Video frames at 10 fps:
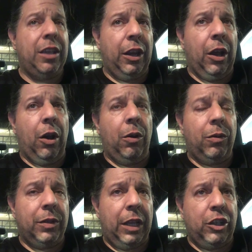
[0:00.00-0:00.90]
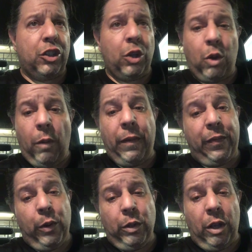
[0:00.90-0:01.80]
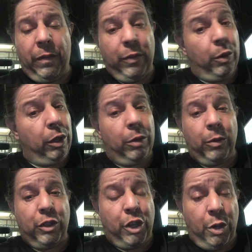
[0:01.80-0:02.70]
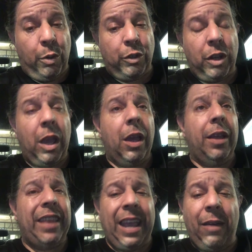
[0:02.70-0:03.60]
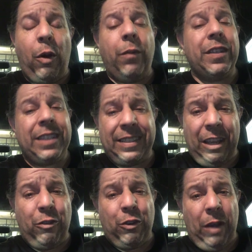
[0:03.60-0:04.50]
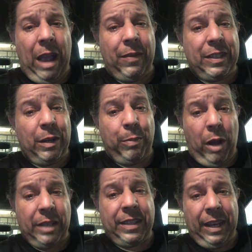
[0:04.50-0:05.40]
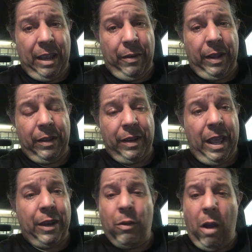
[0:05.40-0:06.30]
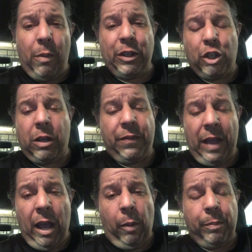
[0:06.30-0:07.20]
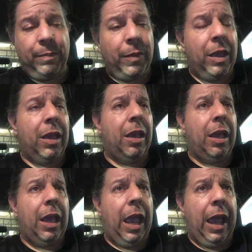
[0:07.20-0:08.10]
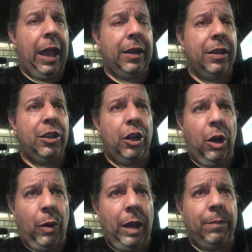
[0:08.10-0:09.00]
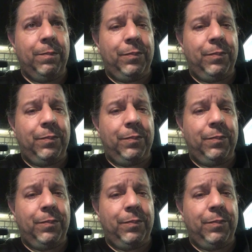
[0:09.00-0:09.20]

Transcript: You know, they just took over Foodler. Foodler was huge. They have over 600 drivers in the Boston area, and they're always looking for help. And you know what?